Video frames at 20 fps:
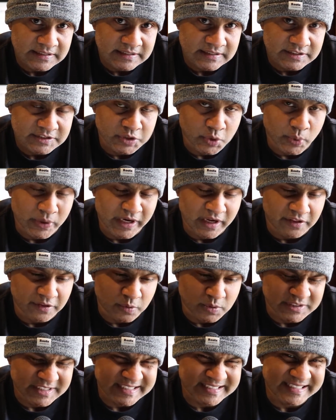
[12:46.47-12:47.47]
So in
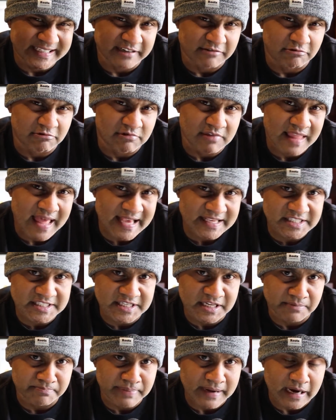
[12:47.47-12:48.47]
other words, is there
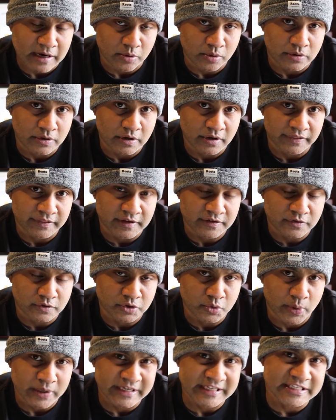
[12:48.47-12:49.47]
lasting power on this, or
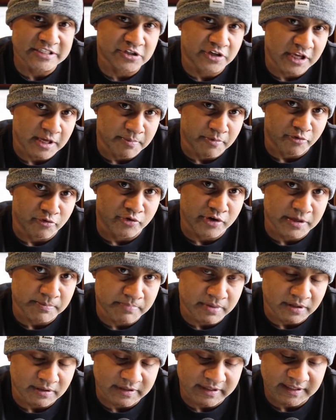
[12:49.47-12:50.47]
do I need to keep
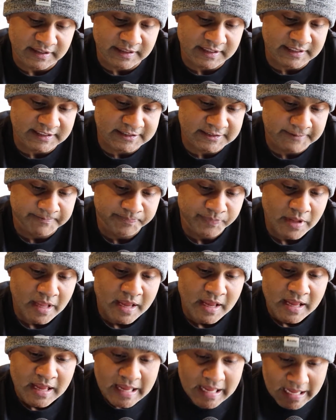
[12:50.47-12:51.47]
rebuilding this?
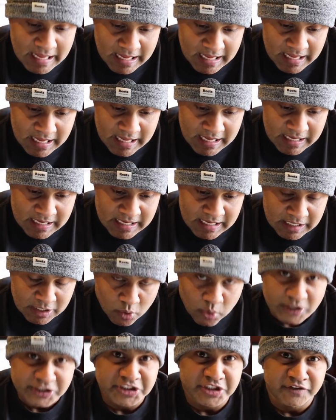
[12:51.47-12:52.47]

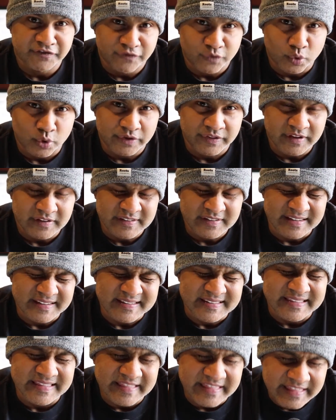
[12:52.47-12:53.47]
Question for this
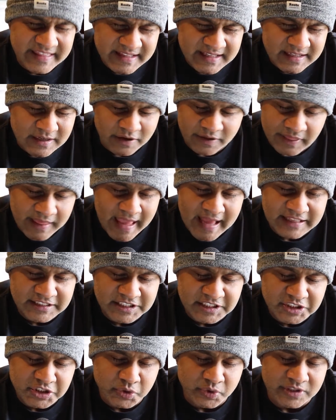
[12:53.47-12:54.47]
is, the
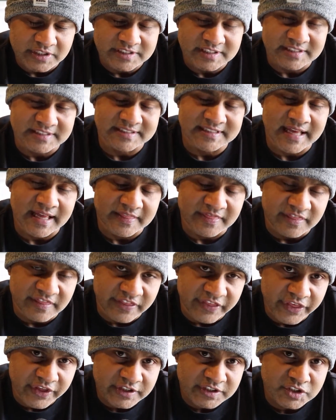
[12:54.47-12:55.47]
answer to this is that
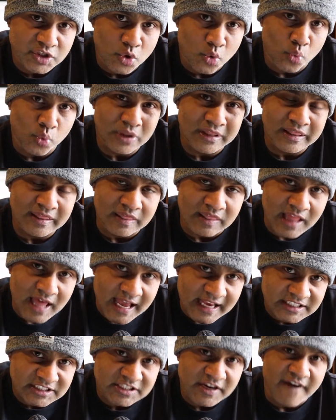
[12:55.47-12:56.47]
this will
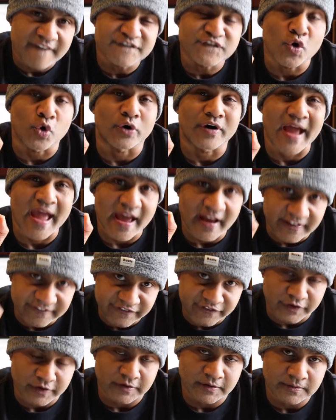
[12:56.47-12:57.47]
last
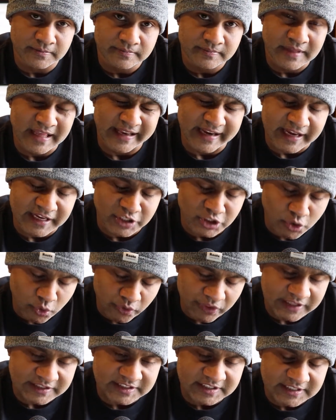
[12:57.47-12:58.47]
forever. And I know
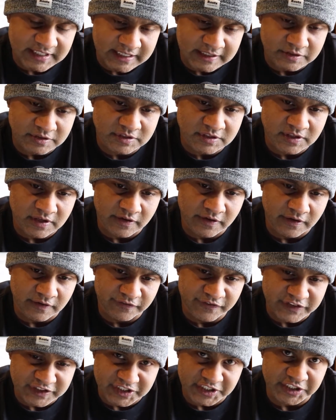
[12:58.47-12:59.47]
that sounds
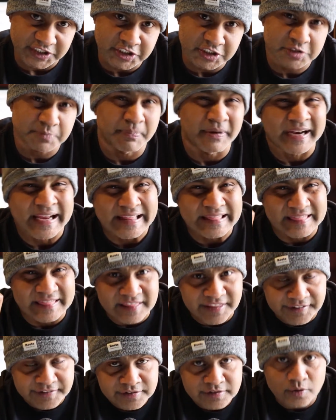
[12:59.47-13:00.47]
facetious, but
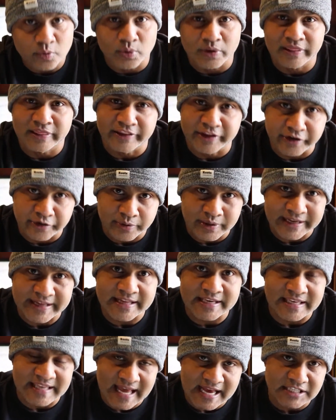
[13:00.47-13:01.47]
this will
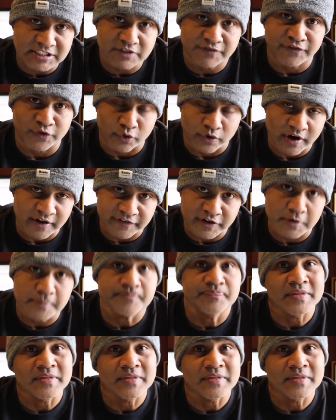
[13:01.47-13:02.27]
literally last forever.